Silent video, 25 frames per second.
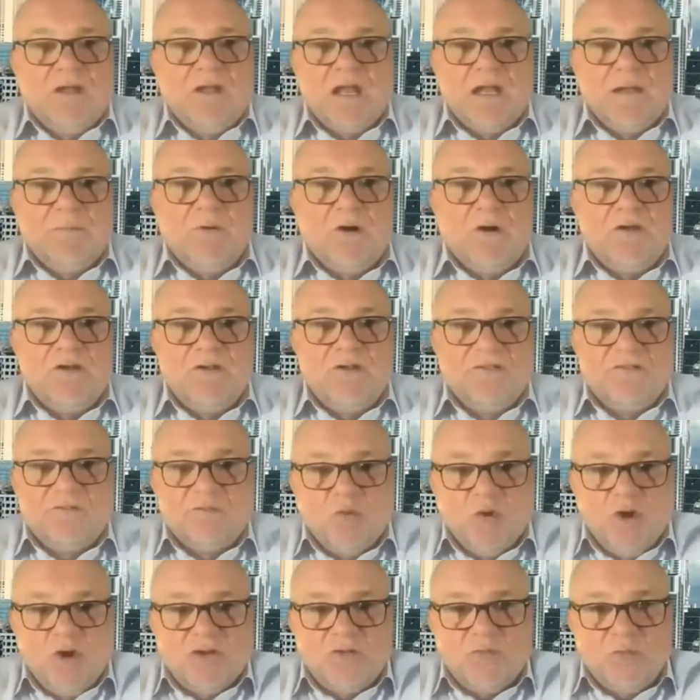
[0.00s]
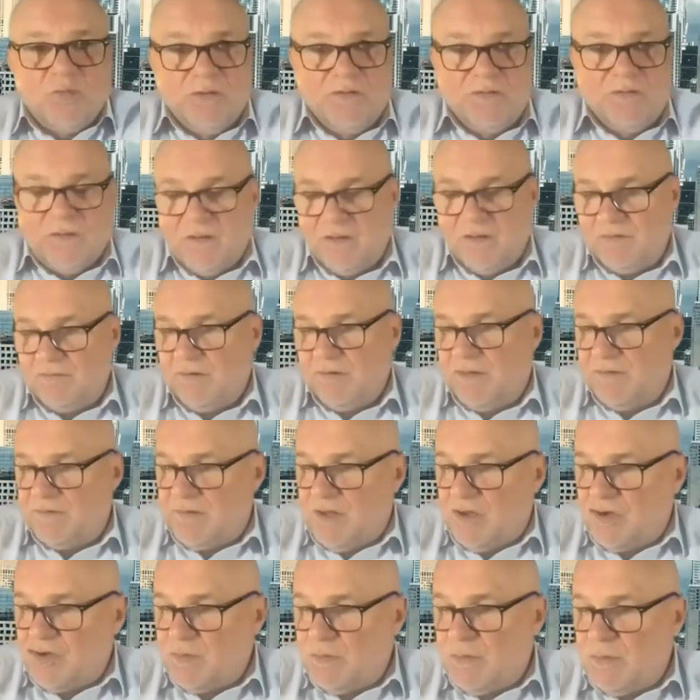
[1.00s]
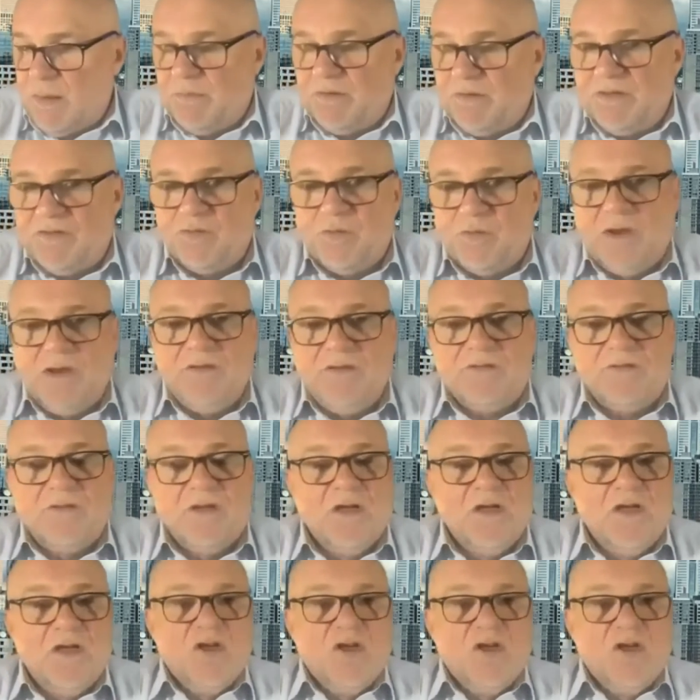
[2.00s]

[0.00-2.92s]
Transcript: Anybody who's worked with translation memory suites